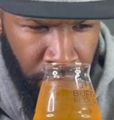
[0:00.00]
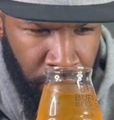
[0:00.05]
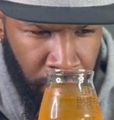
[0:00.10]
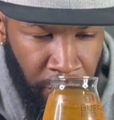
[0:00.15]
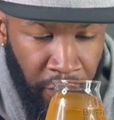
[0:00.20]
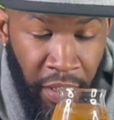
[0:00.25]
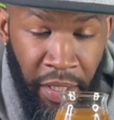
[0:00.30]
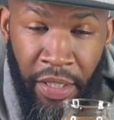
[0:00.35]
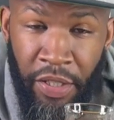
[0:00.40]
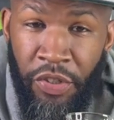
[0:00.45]

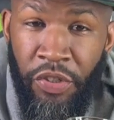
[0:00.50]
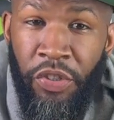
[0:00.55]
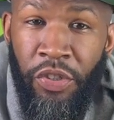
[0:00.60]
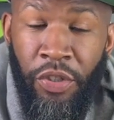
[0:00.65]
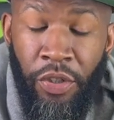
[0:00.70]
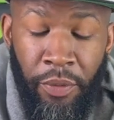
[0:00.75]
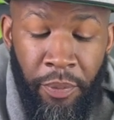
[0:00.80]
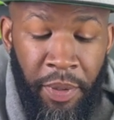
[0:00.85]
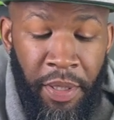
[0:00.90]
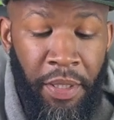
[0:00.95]
Yeah, this is
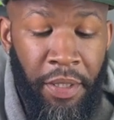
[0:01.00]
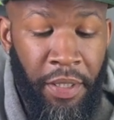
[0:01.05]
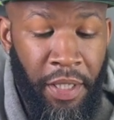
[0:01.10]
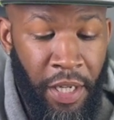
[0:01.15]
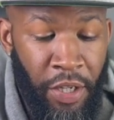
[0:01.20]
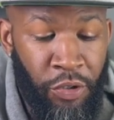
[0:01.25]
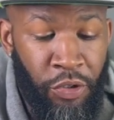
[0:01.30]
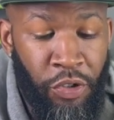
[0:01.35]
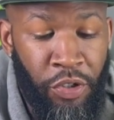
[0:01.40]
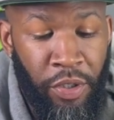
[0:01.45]
going to be an
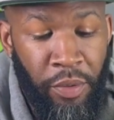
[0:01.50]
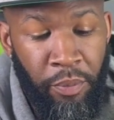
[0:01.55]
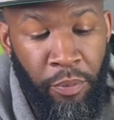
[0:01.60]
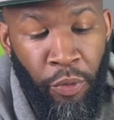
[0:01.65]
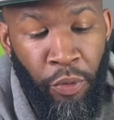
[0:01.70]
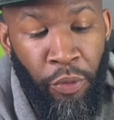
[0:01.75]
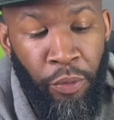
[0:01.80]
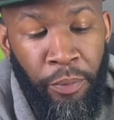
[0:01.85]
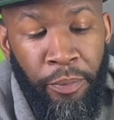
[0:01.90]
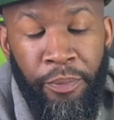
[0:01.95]
interesting
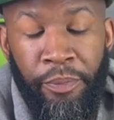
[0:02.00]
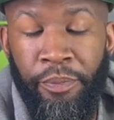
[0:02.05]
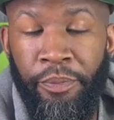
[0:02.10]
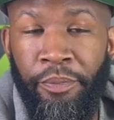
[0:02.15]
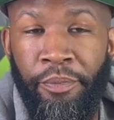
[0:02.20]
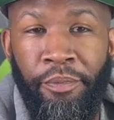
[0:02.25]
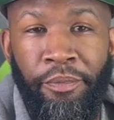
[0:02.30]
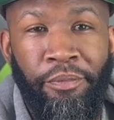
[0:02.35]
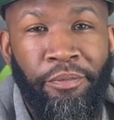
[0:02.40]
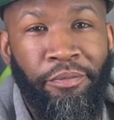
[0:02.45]
brew.
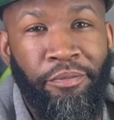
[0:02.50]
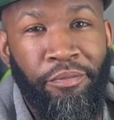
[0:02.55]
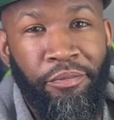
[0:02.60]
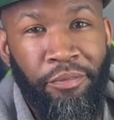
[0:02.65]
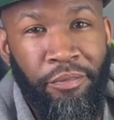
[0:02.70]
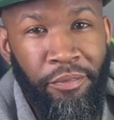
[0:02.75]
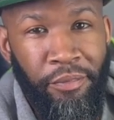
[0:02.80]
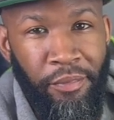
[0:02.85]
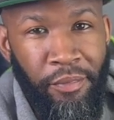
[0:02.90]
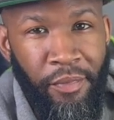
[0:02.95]

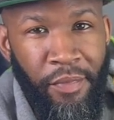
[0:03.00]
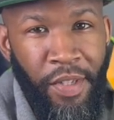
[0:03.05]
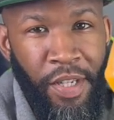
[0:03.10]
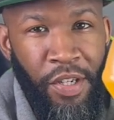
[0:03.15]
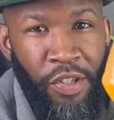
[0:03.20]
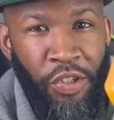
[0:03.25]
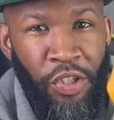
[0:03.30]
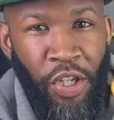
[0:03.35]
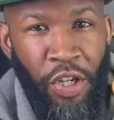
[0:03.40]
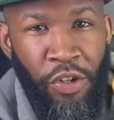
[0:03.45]

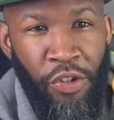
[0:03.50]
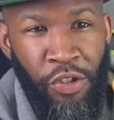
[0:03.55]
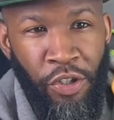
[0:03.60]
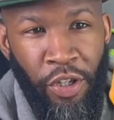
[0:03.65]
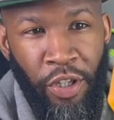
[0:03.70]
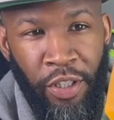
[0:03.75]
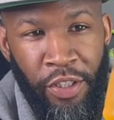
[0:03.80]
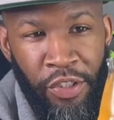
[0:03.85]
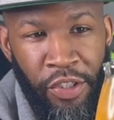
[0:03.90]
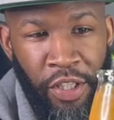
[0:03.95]
Cheers,
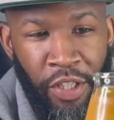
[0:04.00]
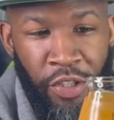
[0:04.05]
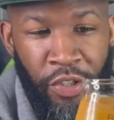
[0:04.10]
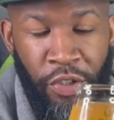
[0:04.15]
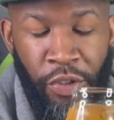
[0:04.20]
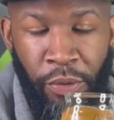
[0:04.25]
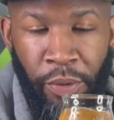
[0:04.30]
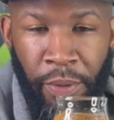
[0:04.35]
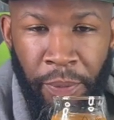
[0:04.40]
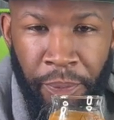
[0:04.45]
y'all. Let's get
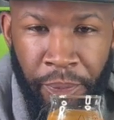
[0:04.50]
into it.